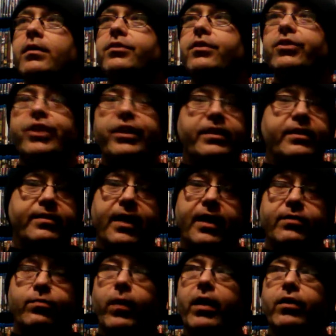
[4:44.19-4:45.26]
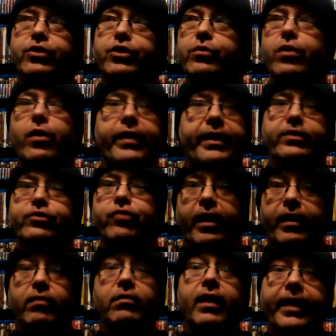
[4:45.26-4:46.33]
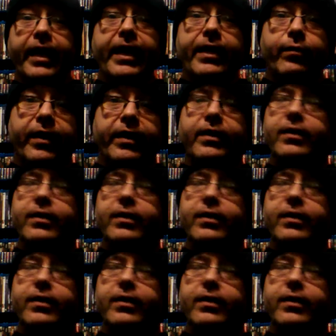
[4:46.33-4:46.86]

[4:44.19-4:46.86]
So she decides, well, she'll go ahead and try her luck anyway.